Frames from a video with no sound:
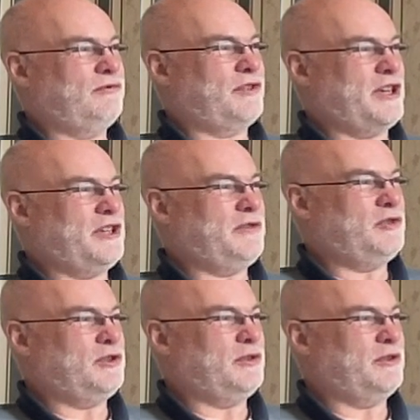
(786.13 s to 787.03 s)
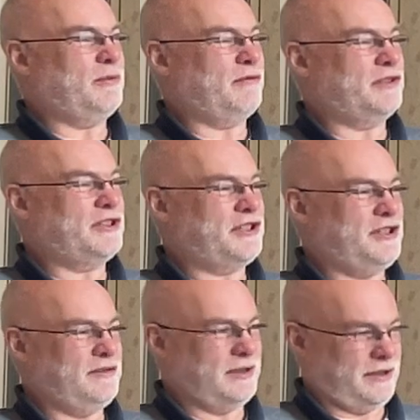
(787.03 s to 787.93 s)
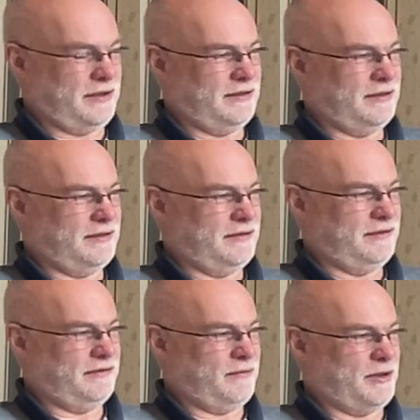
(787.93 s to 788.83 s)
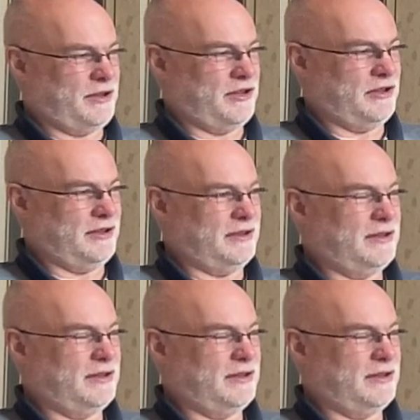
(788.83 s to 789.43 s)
phrase you just used about receiving from another